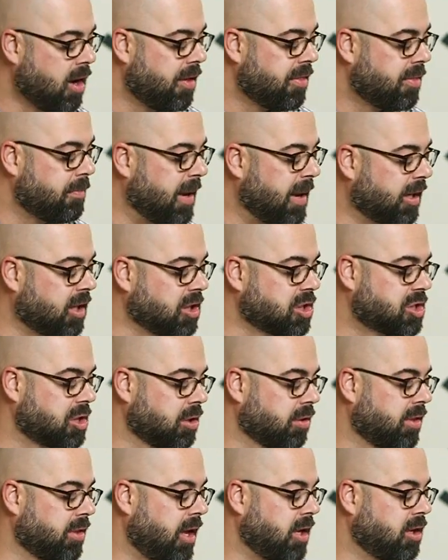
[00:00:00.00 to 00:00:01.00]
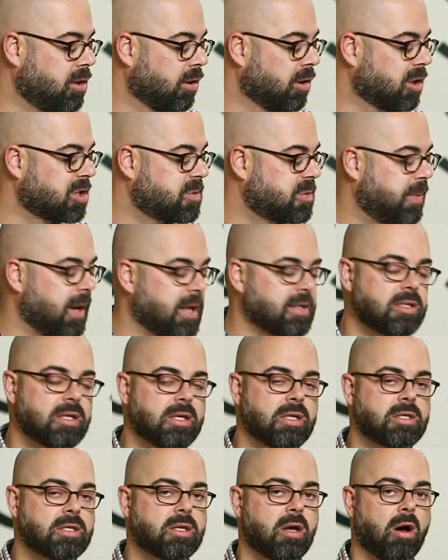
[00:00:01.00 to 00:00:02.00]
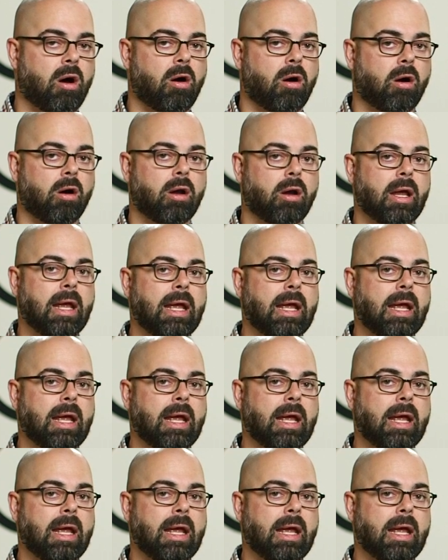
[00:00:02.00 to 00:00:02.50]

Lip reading: Making sure that your expenses are